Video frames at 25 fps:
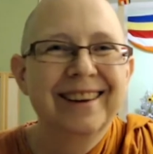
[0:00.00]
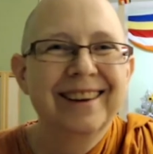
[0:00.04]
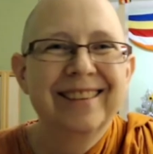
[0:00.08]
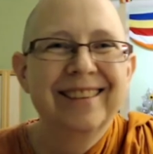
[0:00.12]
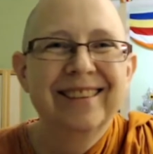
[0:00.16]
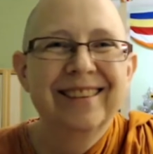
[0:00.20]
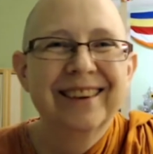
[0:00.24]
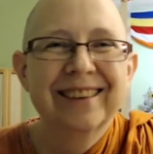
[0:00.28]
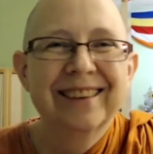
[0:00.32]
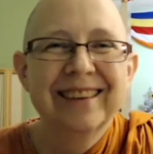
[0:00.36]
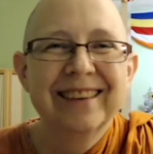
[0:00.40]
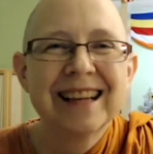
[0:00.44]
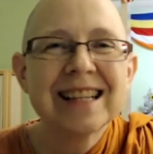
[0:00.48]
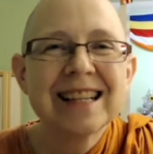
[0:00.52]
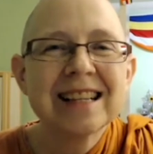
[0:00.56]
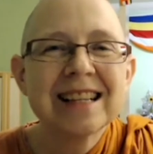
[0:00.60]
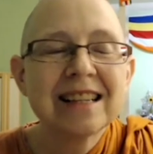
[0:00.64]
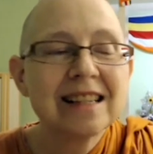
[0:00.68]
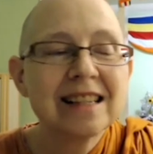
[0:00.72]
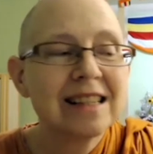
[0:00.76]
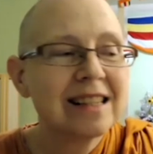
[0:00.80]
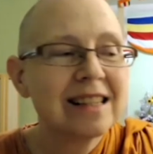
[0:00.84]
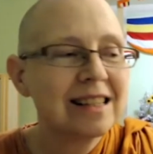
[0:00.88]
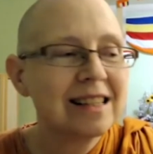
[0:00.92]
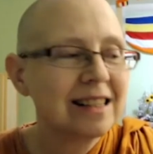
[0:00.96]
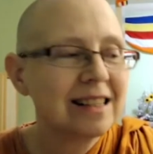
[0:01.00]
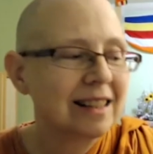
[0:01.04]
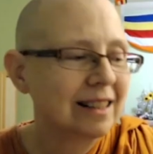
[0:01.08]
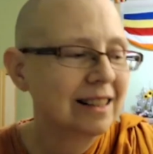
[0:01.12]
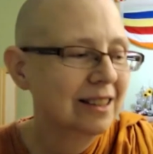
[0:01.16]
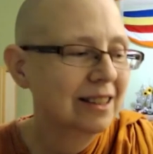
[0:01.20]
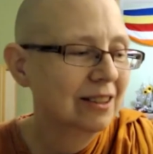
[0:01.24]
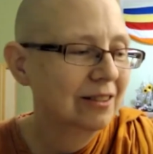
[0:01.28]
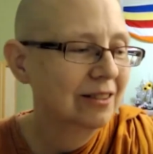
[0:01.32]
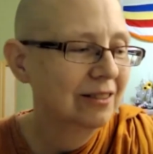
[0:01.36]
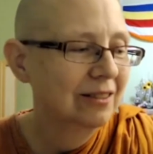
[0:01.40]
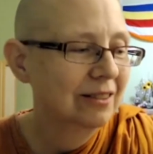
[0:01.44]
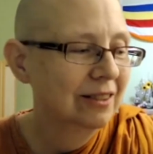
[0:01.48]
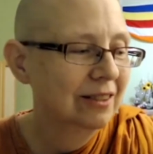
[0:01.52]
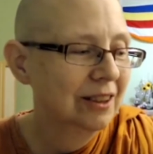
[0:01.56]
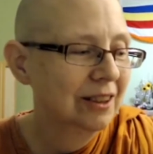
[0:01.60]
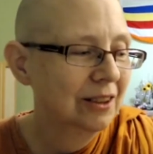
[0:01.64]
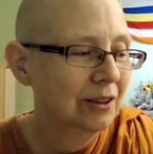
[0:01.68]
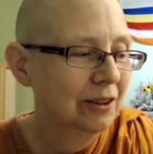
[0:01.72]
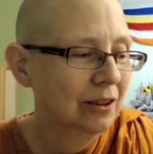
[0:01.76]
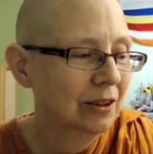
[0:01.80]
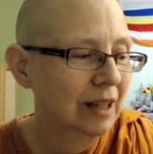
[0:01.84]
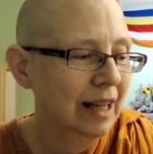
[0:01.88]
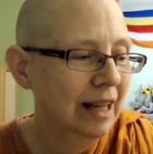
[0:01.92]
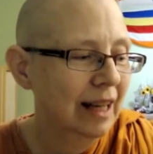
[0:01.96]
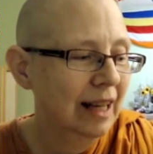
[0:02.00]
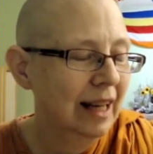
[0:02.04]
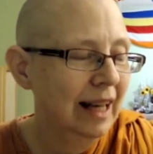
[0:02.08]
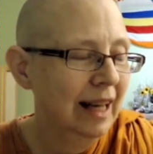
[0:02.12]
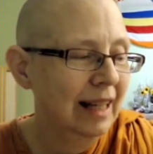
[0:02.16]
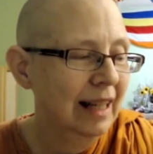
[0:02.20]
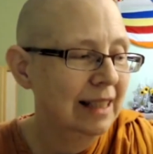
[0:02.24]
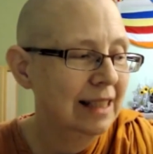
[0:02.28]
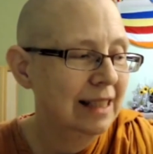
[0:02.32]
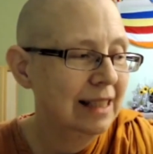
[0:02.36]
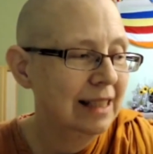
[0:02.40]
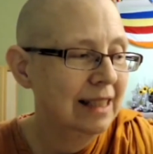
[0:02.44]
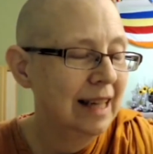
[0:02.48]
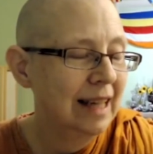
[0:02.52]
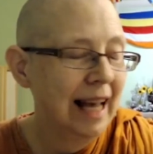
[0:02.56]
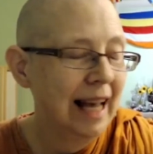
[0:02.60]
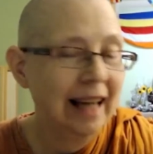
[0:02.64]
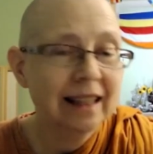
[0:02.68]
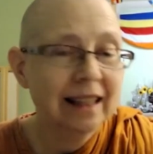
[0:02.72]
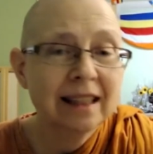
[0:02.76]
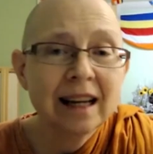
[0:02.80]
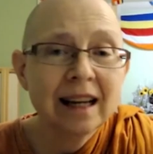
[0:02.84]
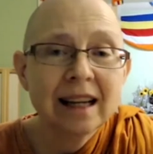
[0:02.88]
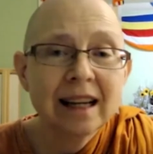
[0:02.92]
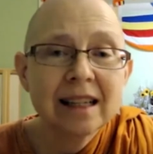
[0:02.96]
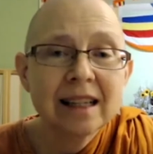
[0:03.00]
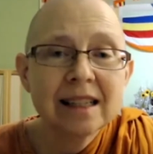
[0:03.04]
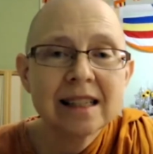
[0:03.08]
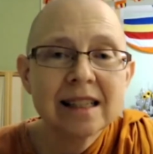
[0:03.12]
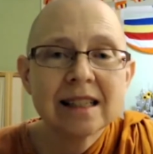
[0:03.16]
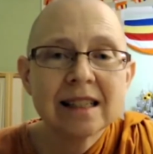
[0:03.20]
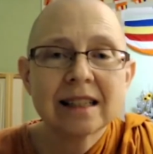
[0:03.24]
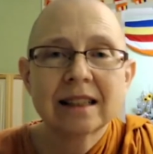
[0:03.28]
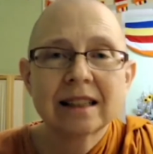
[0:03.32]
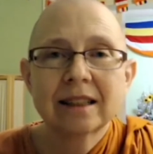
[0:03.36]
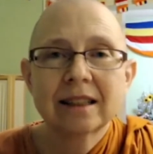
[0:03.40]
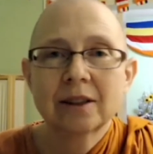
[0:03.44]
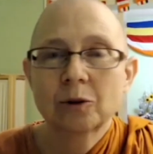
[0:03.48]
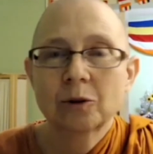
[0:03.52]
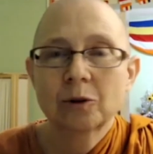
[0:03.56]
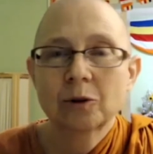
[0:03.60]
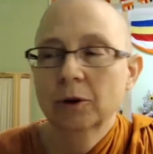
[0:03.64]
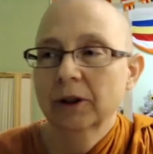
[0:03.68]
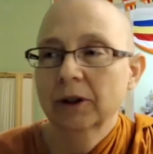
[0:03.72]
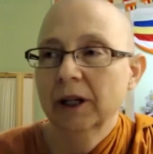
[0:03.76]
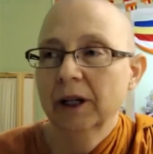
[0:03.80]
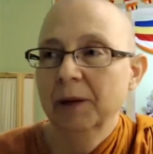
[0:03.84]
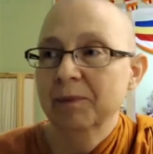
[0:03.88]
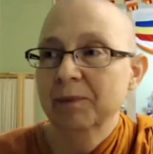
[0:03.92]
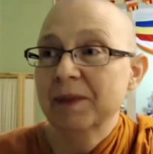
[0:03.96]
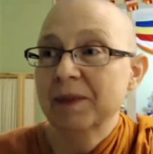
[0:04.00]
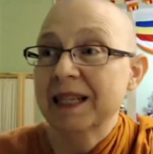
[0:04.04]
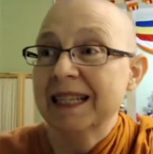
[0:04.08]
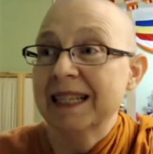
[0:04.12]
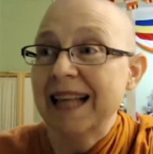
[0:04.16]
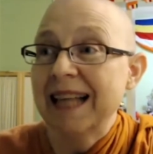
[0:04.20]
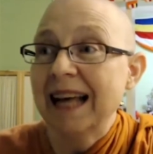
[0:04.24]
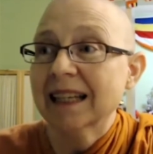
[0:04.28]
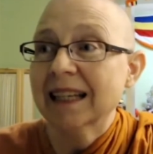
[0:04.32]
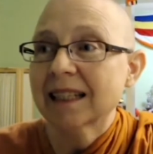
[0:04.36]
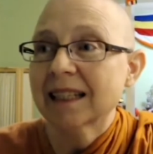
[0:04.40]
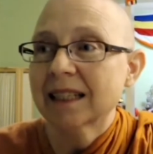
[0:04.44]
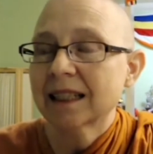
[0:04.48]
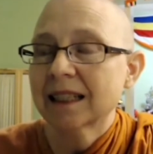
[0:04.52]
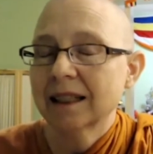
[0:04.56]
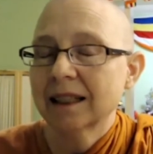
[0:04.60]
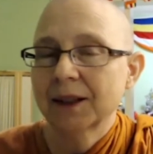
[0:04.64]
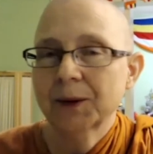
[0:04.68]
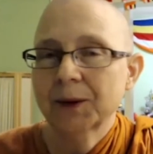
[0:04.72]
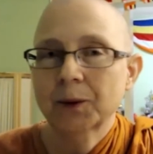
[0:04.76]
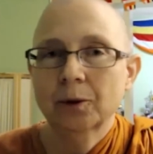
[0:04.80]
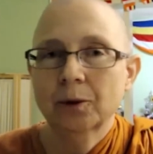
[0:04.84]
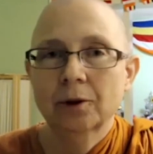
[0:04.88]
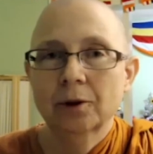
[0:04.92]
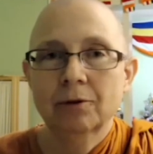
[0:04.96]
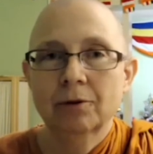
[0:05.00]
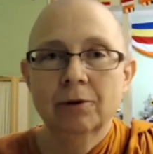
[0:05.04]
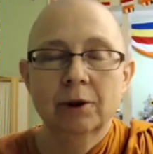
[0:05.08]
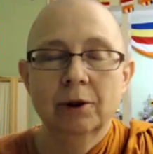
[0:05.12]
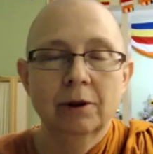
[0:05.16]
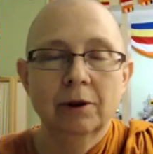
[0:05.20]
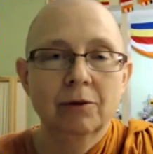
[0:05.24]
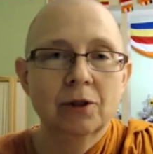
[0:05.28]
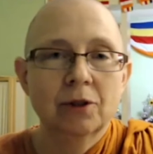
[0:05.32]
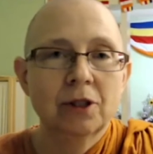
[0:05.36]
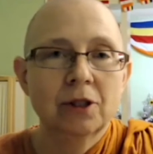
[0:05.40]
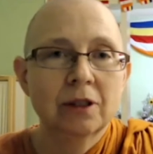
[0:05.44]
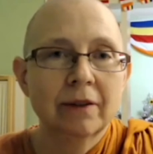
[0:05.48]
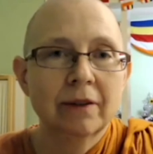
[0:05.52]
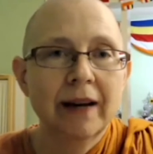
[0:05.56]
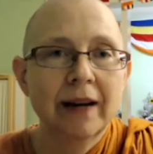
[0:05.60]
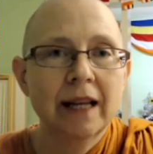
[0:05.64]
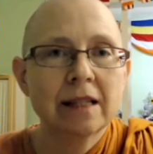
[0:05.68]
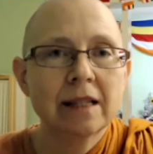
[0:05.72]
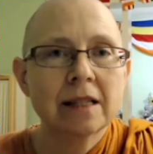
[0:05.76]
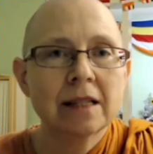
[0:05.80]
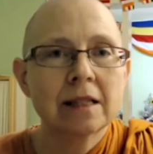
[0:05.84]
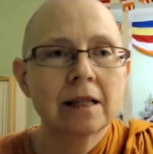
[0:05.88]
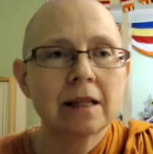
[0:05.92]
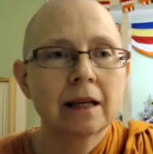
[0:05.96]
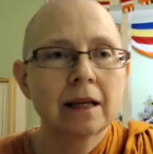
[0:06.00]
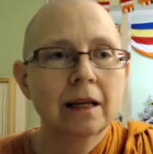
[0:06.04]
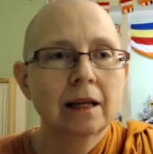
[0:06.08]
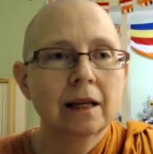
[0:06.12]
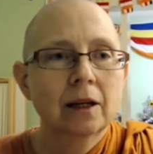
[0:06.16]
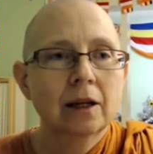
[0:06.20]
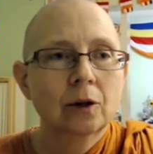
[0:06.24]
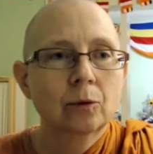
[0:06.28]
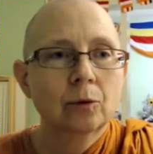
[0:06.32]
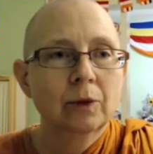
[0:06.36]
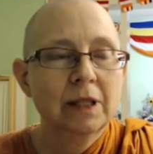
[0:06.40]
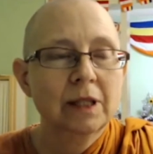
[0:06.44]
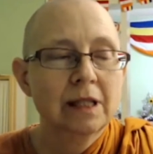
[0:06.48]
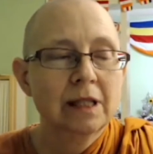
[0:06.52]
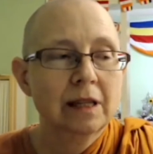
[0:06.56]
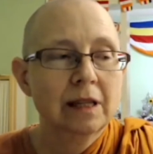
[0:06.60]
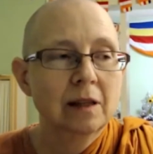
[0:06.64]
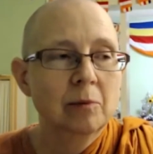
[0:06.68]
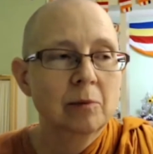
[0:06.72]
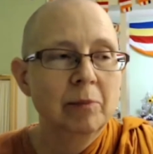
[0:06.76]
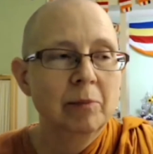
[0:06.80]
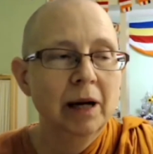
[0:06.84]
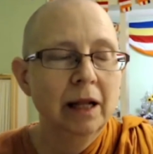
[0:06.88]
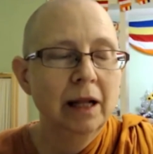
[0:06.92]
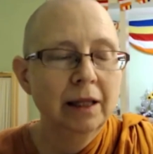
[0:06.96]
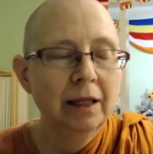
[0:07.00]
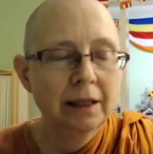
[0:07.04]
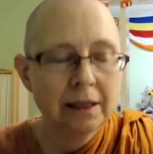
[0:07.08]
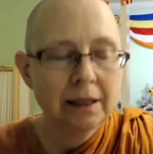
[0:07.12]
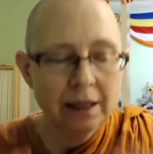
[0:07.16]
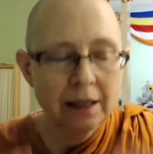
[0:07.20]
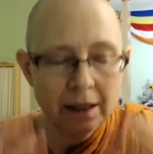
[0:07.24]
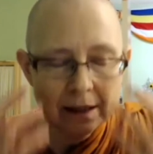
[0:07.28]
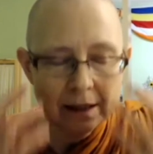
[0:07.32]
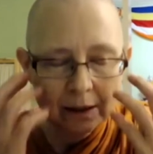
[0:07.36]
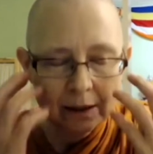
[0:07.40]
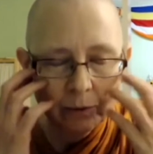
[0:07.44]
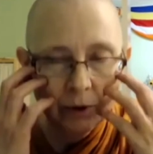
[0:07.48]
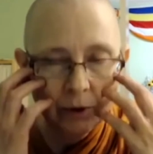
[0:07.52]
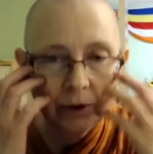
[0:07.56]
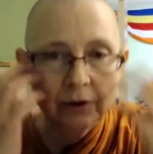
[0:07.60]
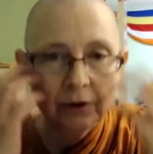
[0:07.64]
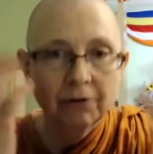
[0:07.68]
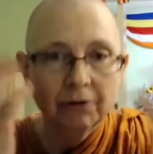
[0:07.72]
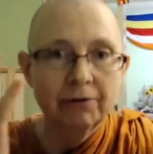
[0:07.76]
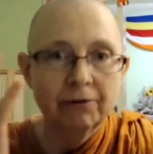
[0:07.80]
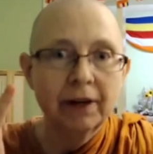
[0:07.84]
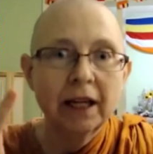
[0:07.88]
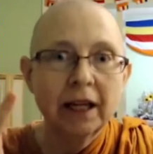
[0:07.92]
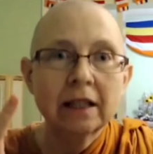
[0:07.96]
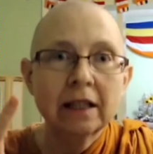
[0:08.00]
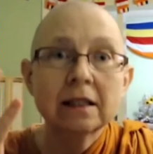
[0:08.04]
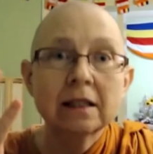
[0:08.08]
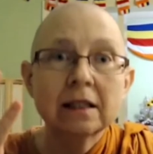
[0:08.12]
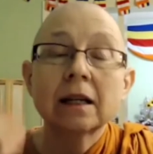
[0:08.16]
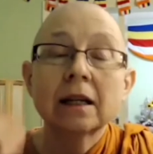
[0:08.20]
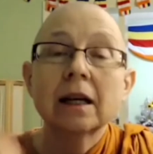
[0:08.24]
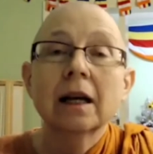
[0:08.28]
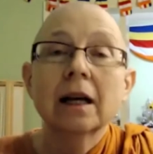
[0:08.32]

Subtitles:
We're restless, we're antagonized, we're upset, we're full of stress, we see the politics and want to faint.